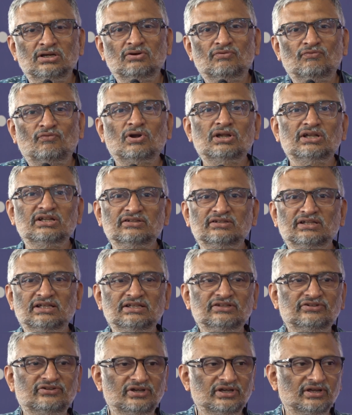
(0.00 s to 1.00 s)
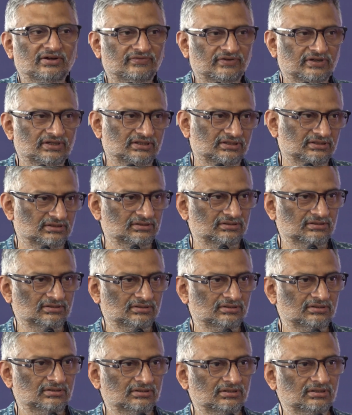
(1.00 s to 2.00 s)
What is the history of Earth?
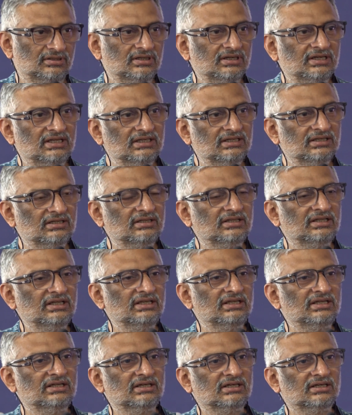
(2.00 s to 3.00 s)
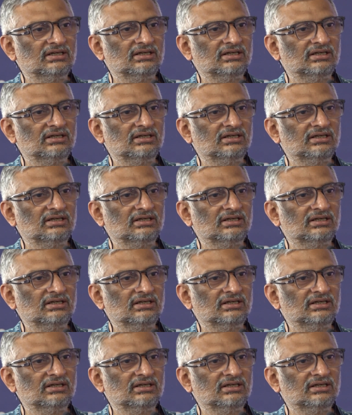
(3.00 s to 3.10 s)
Did the